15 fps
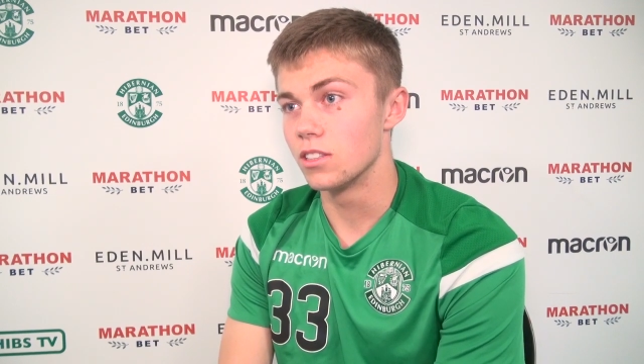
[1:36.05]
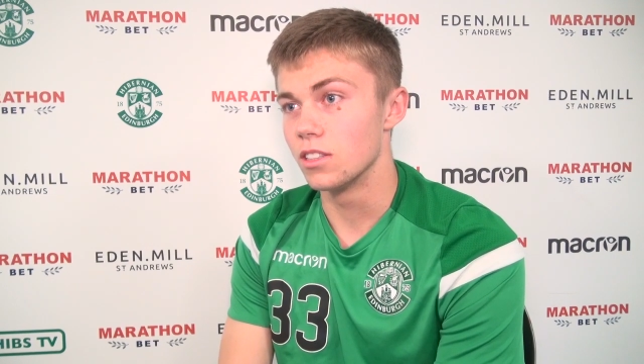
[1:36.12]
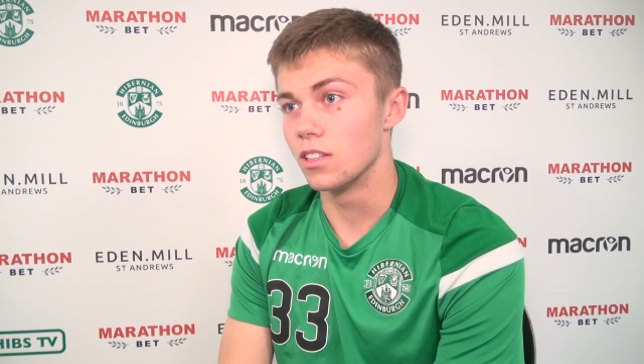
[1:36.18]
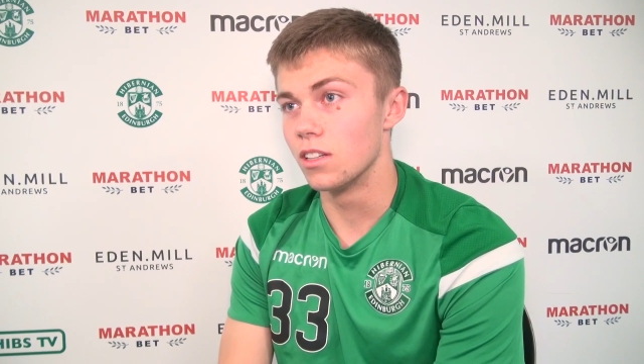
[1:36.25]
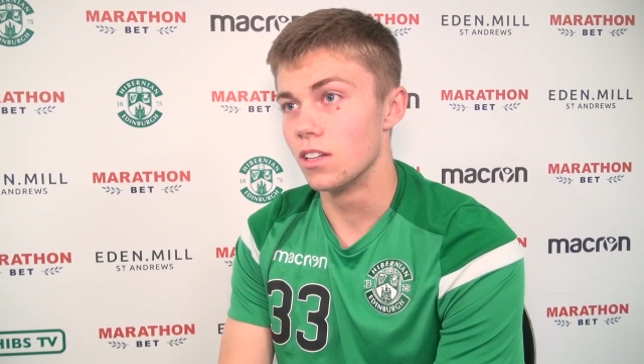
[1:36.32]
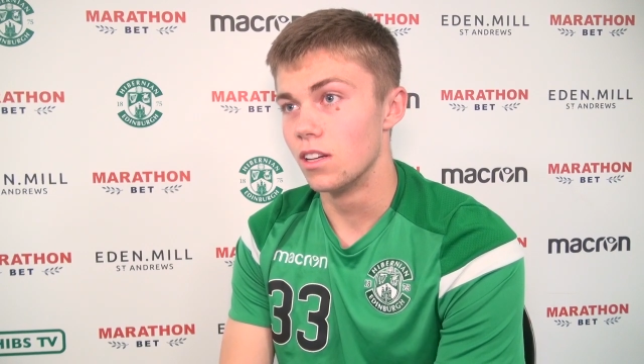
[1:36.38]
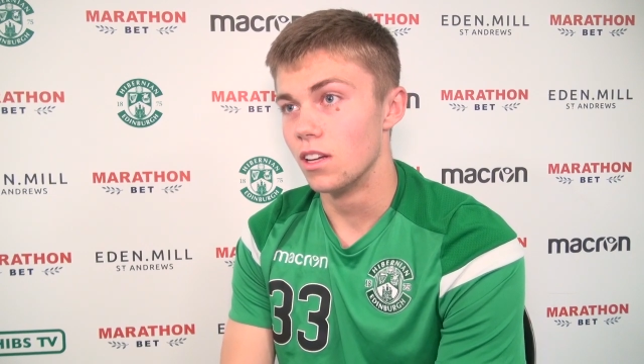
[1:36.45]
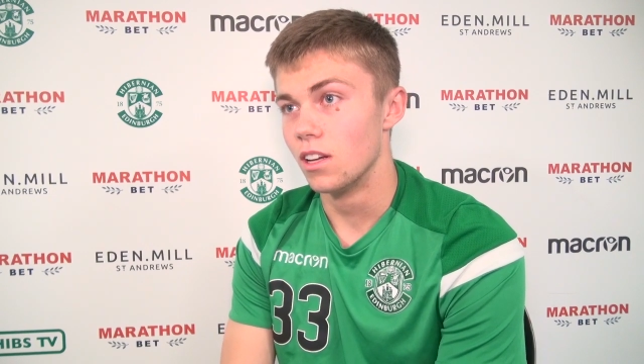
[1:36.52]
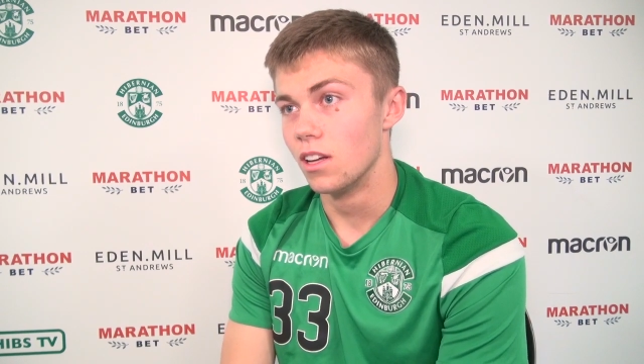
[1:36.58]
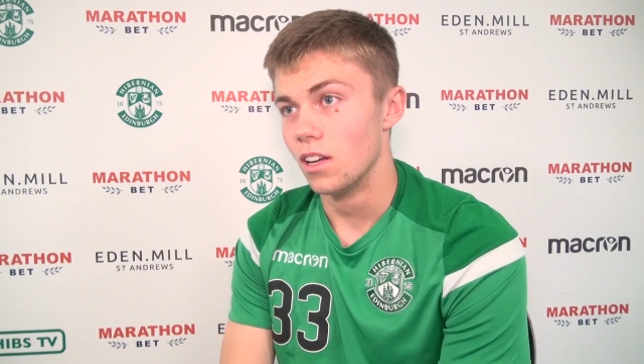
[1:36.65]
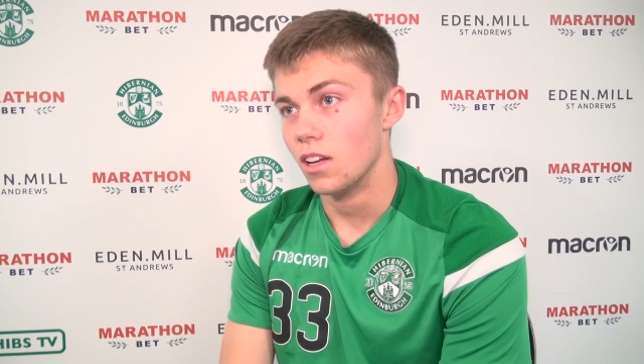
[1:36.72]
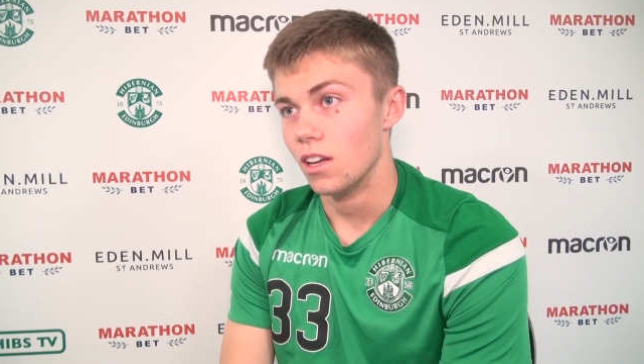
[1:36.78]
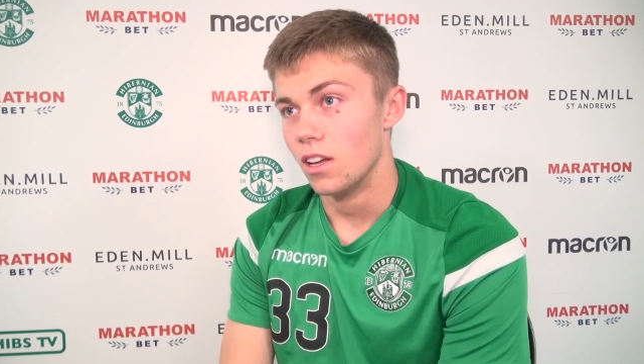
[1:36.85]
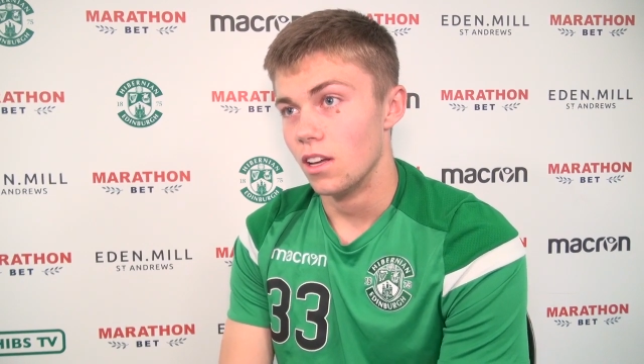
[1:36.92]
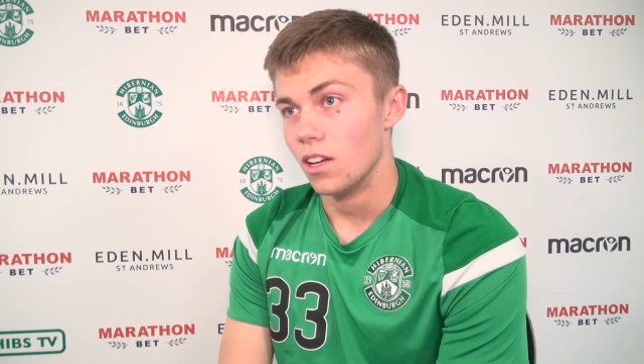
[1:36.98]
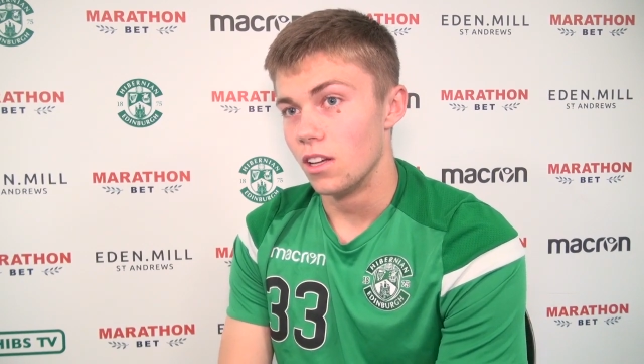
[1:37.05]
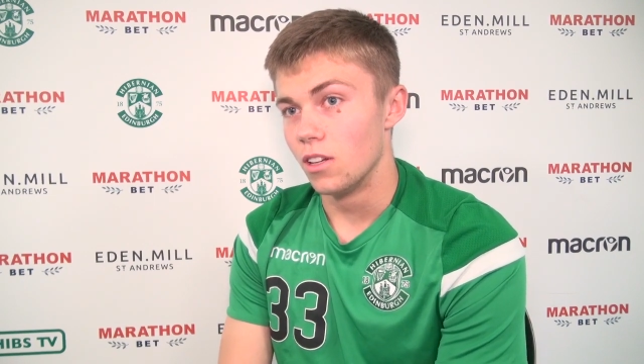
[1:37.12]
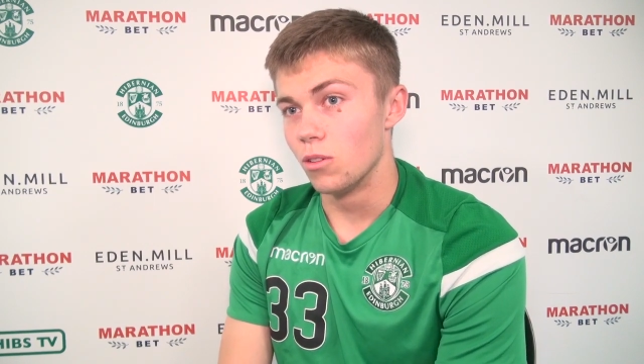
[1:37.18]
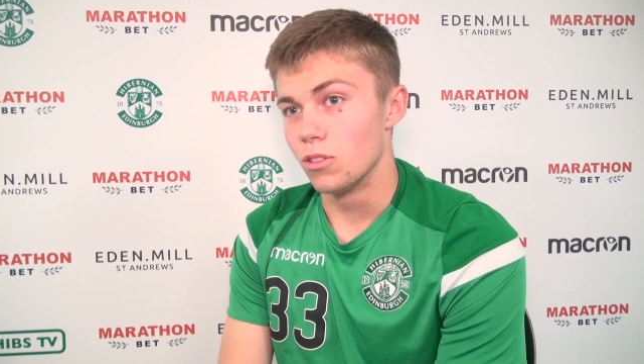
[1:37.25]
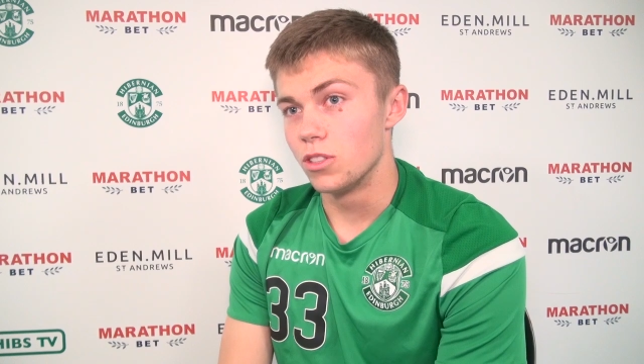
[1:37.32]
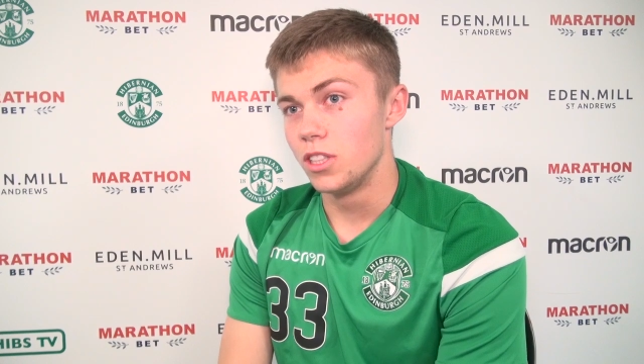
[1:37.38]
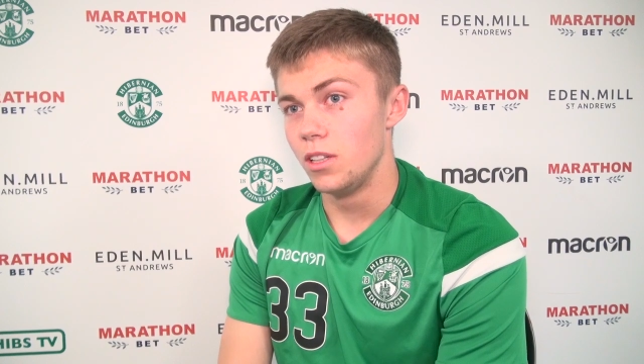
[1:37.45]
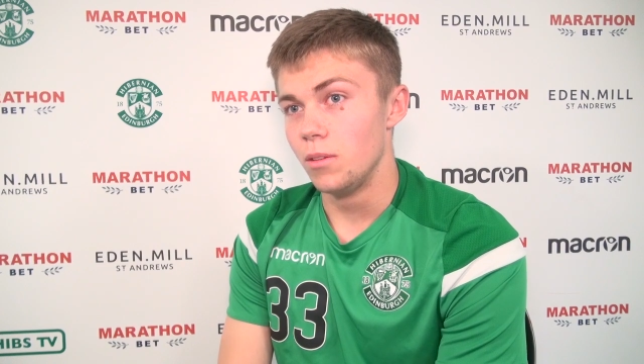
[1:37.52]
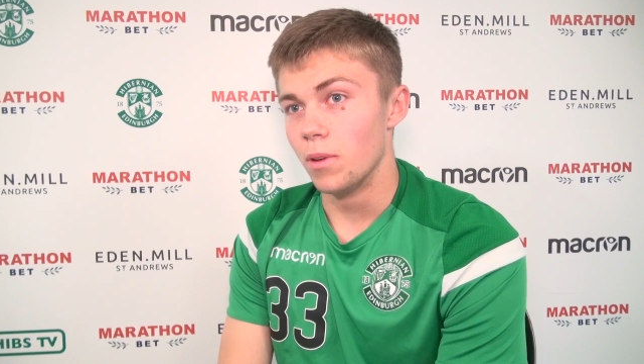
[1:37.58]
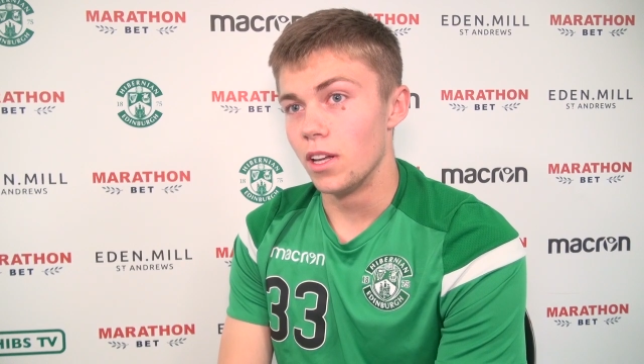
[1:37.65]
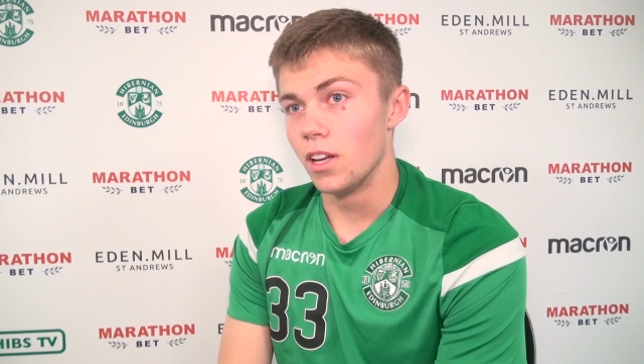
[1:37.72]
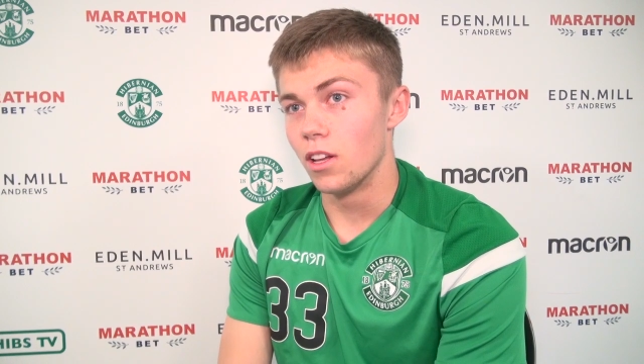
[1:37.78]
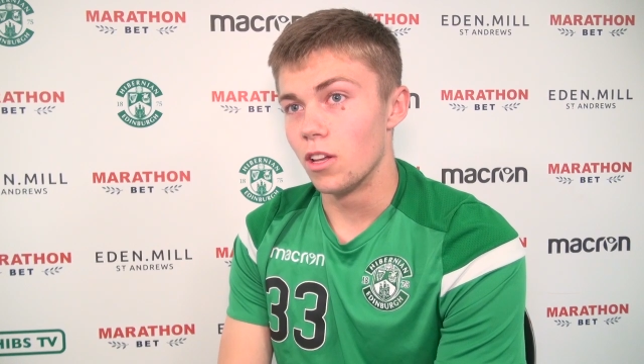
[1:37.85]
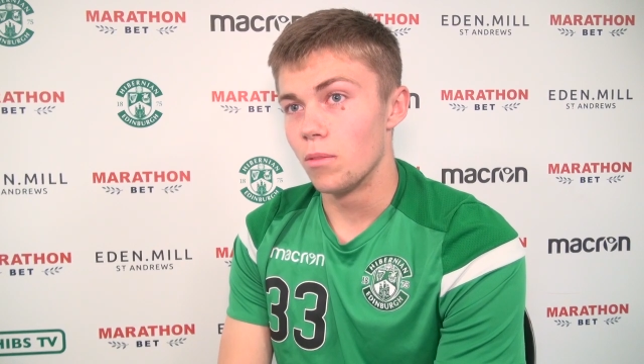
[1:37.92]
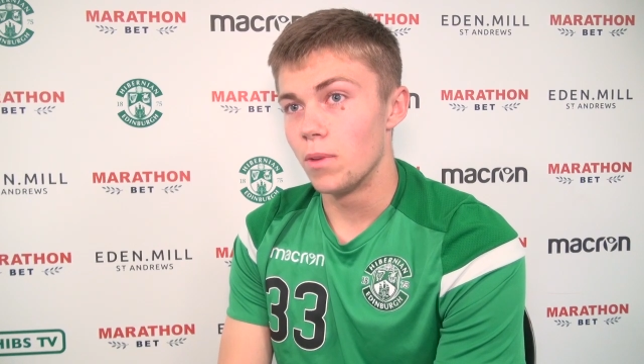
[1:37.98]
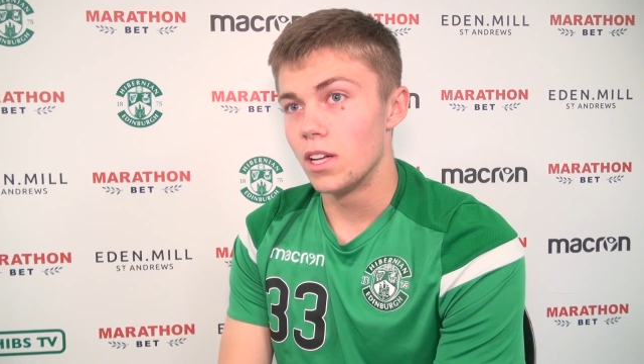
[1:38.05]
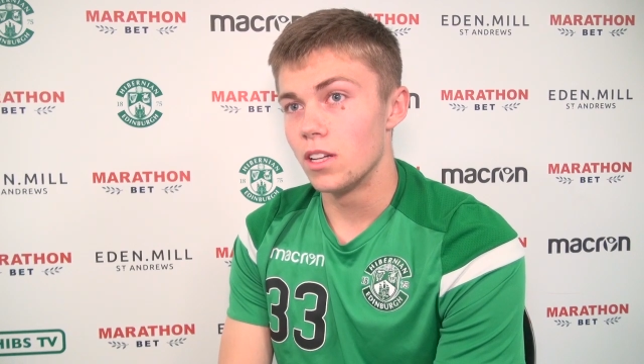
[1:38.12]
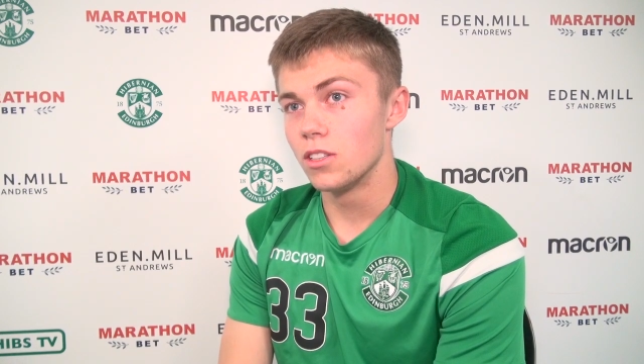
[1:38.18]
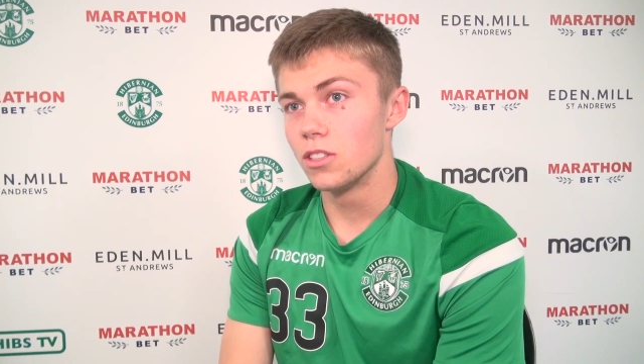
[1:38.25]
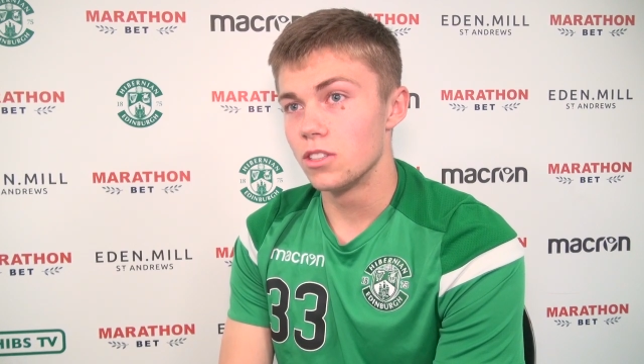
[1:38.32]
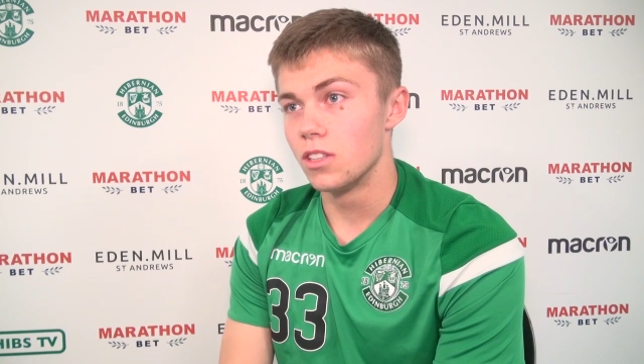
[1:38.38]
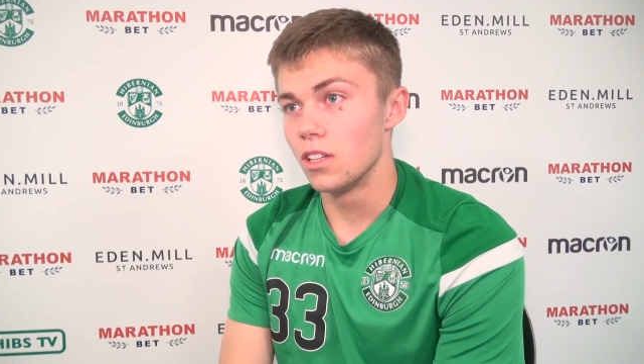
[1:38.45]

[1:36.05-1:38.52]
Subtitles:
so you don't see many other managers